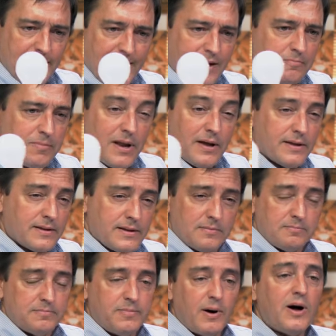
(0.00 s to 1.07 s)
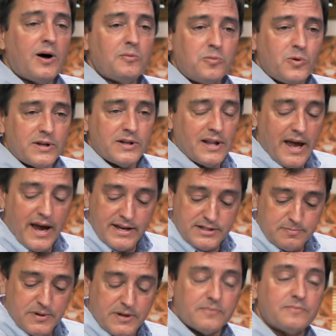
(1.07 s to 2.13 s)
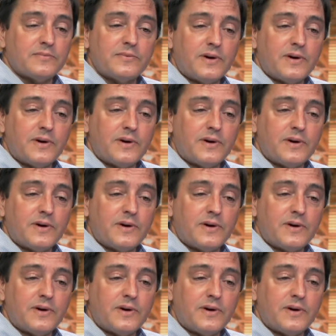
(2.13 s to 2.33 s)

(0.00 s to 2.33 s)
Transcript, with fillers: it the bulb wouldn't last but